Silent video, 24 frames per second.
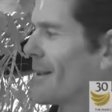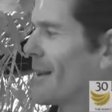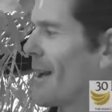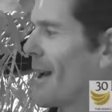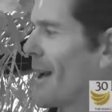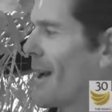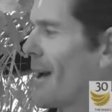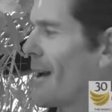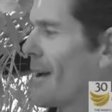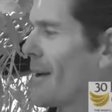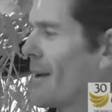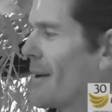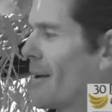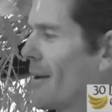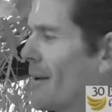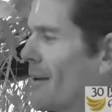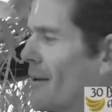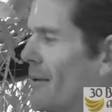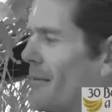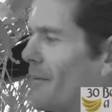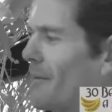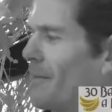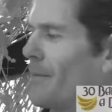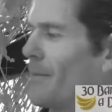and a
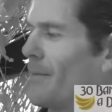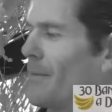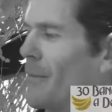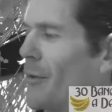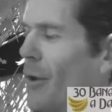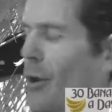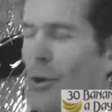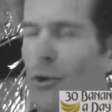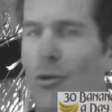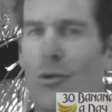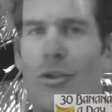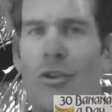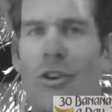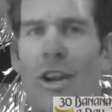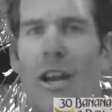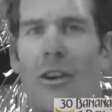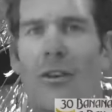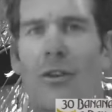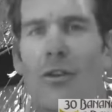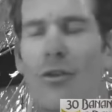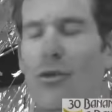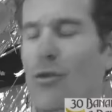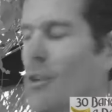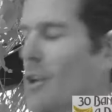doctor in
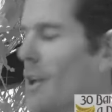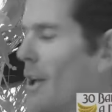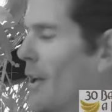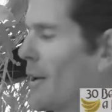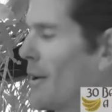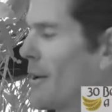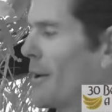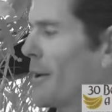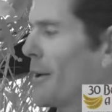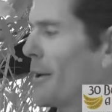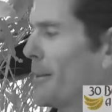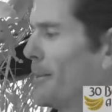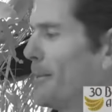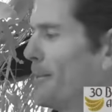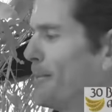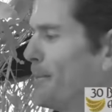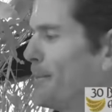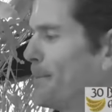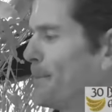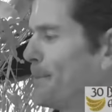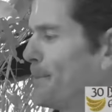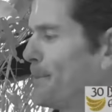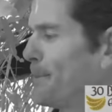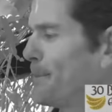dentistry, and
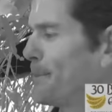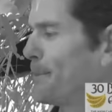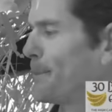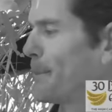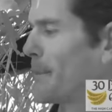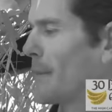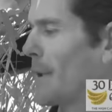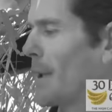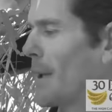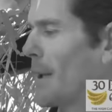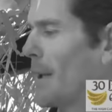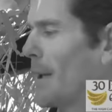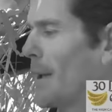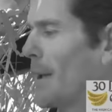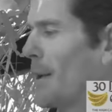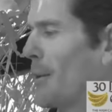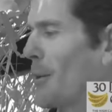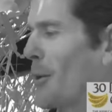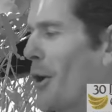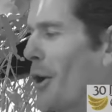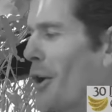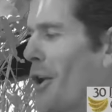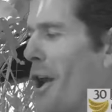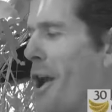
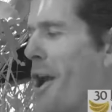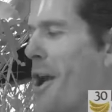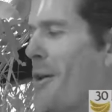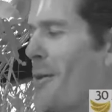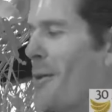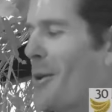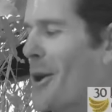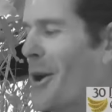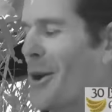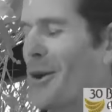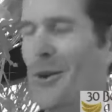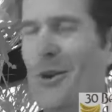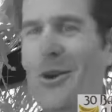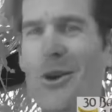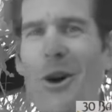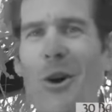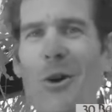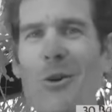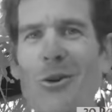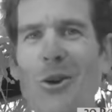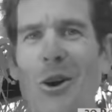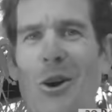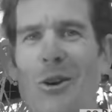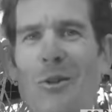we've got good
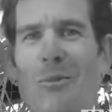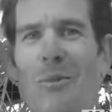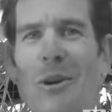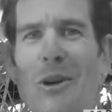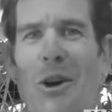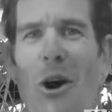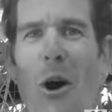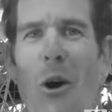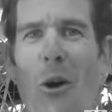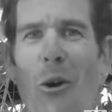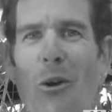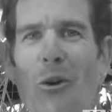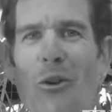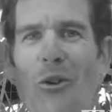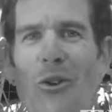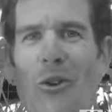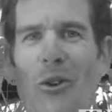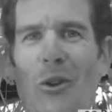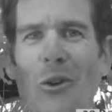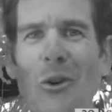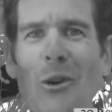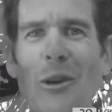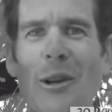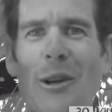old Dr. McCullough's
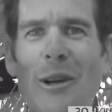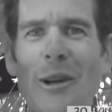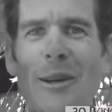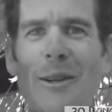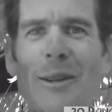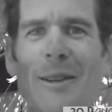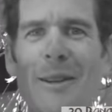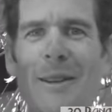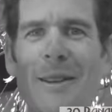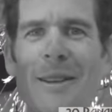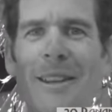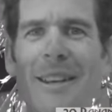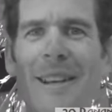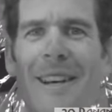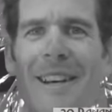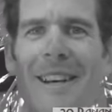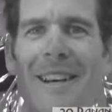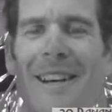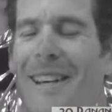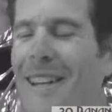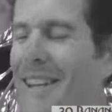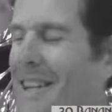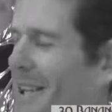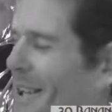little
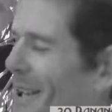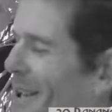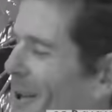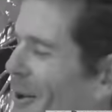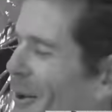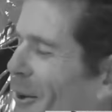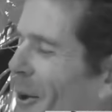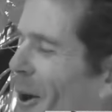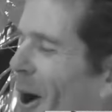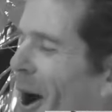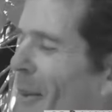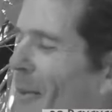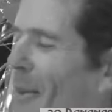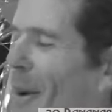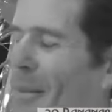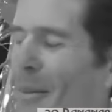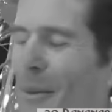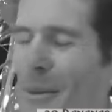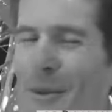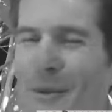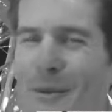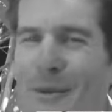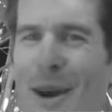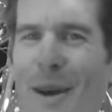little hype up
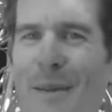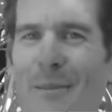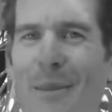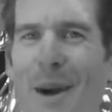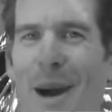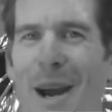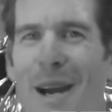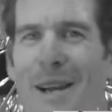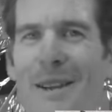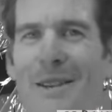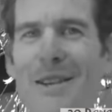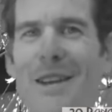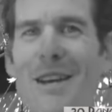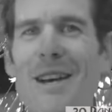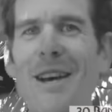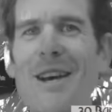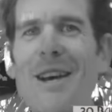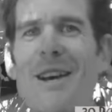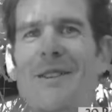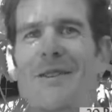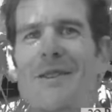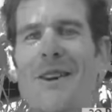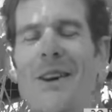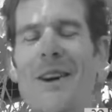on the front page.
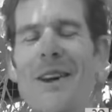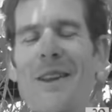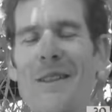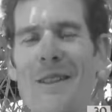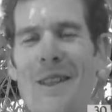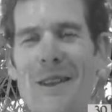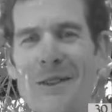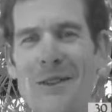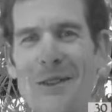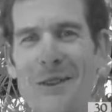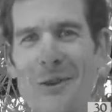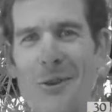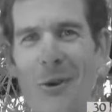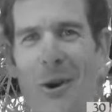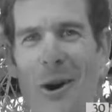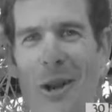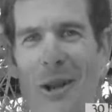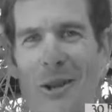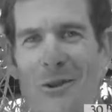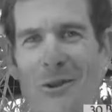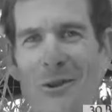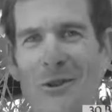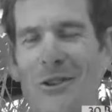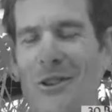So this is quite
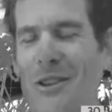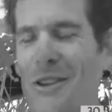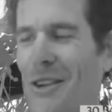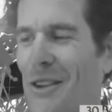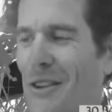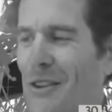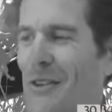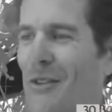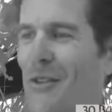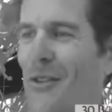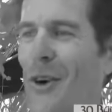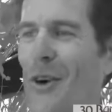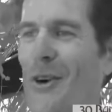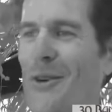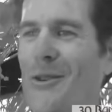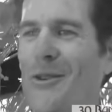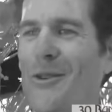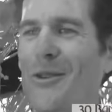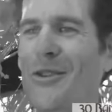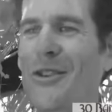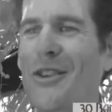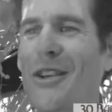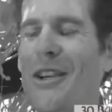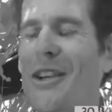interesting. This is very
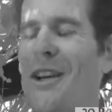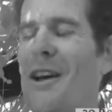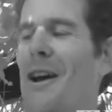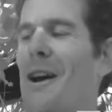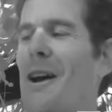interesting.